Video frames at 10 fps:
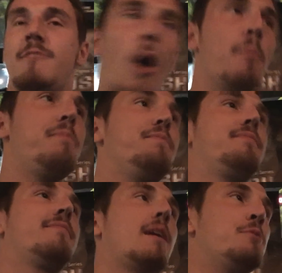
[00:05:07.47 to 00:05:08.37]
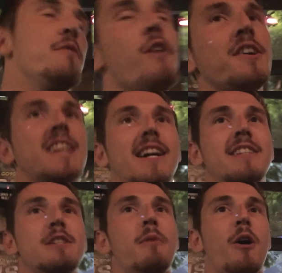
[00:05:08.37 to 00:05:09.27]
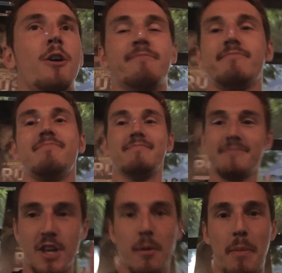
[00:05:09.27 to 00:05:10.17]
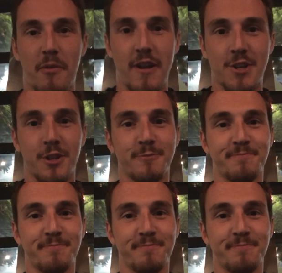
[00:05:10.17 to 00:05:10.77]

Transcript: Nope. I'm doing voice acting tomorrow. Gotta be professional.